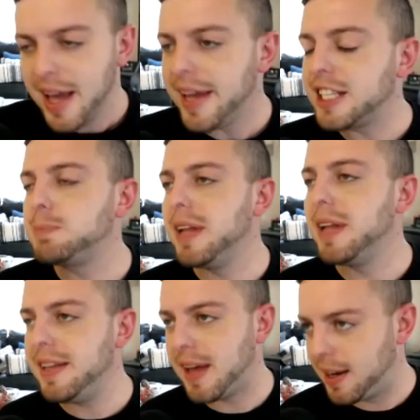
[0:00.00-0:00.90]
And
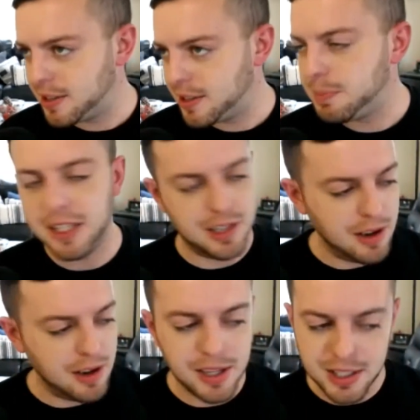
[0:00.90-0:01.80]
explain that and speak
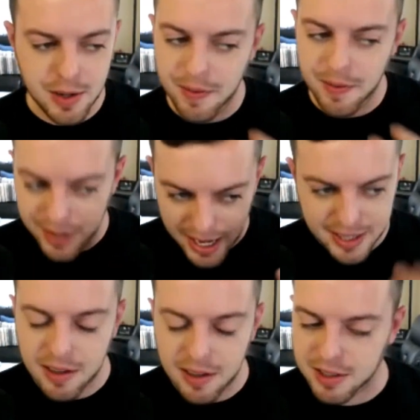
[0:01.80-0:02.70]
slowly so even
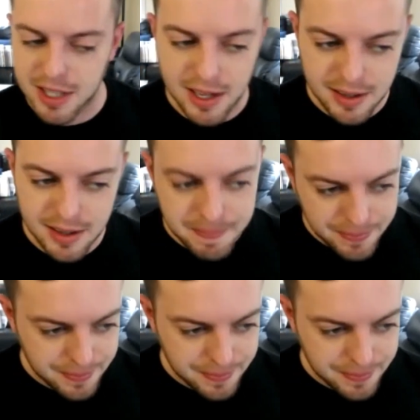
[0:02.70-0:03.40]
I can understand.